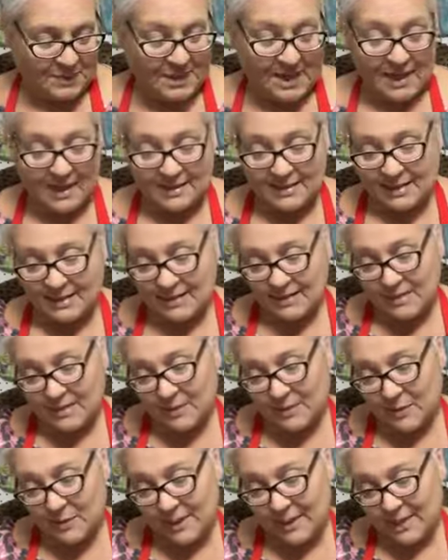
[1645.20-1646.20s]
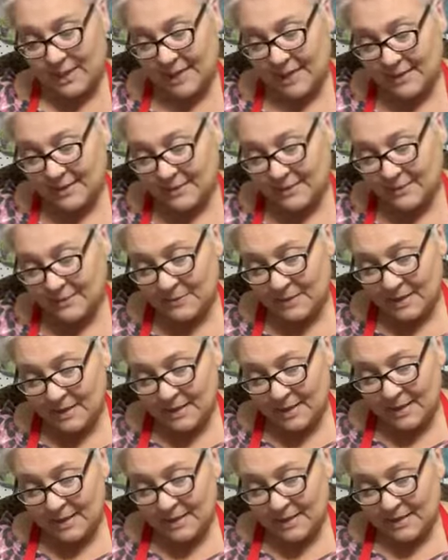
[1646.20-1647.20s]
But yes, that's this weekend.
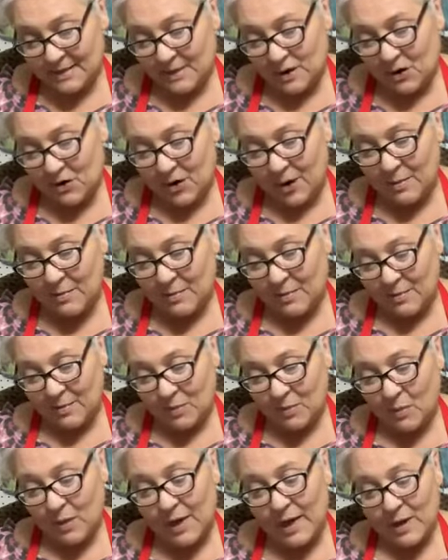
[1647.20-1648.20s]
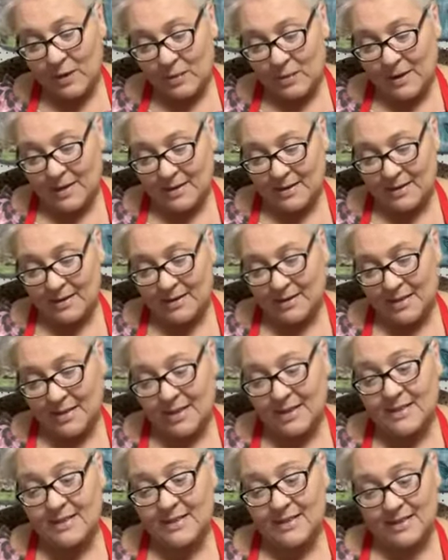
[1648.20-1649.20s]
So, and William is
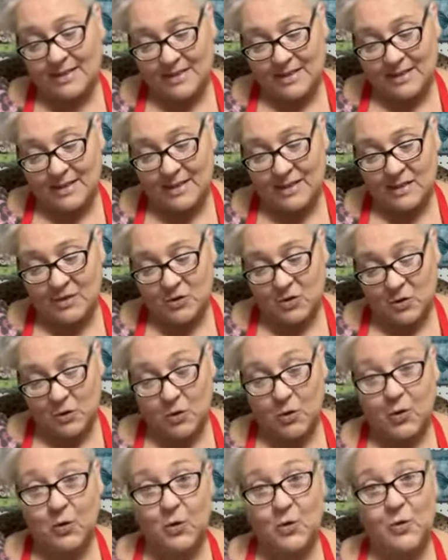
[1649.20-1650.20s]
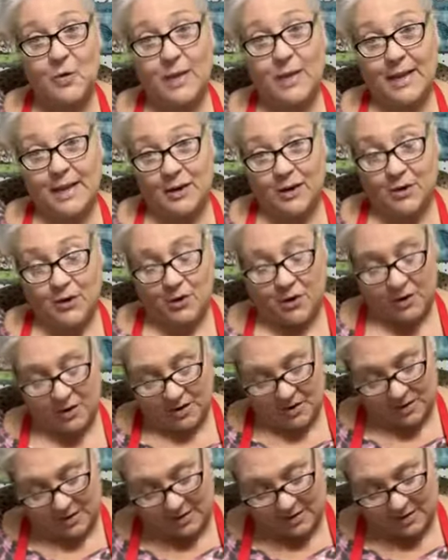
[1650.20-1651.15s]
an assistant crew leader.